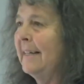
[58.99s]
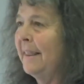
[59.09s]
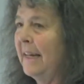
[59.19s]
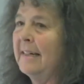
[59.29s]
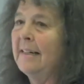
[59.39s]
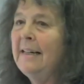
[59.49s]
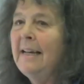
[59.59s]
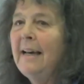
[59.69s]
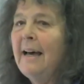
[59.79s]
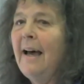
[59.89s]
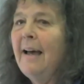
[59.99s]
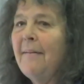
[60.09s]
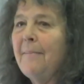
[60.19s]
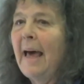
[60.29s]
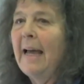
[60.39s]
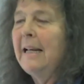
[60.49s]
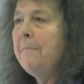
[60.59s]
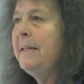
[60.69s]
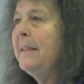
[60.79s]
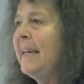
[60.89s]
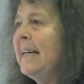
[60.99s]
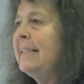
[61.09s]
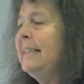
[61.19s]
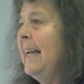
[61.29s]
there. I'll be there,